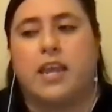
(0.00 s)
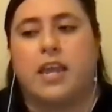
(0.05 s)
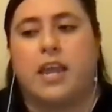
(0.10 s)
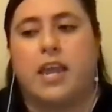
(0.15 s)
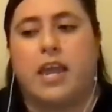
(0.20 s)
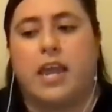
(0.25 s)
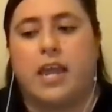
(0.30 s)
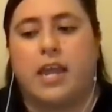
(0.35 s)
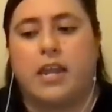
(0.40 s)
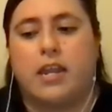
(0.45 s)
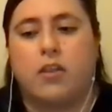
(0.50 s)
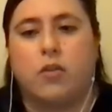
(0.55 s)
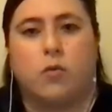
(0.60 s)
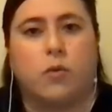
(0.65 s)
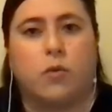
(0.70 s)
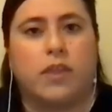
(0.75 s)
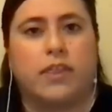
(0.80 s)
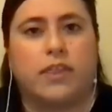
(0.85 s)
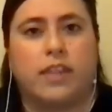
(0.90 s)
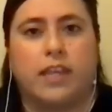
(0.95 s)
and
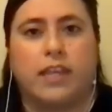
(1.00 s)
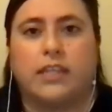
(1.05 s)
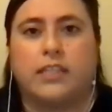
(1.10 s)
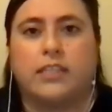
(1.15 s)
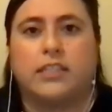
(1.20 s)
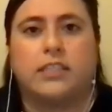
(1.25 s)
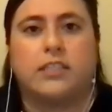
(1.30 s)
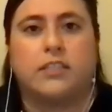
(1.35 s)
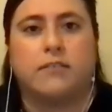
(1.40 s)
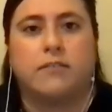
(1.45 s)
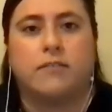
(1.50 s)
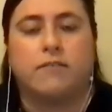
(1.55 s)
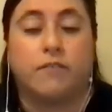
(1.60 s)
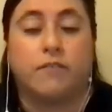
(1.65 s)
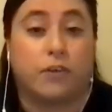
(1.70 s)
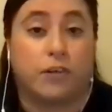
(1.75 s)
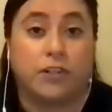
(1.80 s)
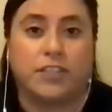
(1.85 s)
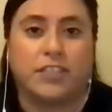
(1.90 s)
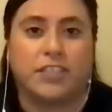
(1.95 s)
doing things
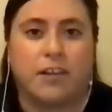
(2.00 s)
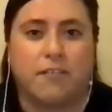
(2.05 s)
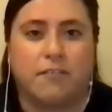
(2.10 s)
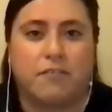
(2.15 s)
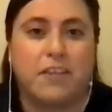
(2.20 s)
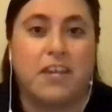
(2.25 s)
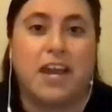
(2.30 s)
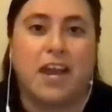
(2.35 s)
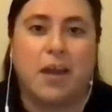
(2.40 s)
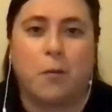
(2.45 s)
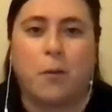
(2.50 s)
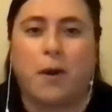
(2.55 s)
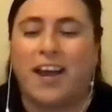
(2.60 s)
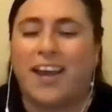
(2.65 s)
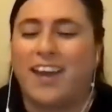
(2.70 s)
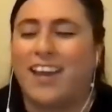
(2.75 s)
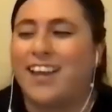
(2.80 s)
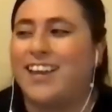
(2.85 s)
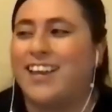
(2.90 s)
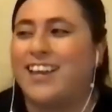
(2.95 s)
for yourself,
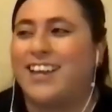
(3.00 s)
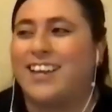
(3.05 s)
DIY,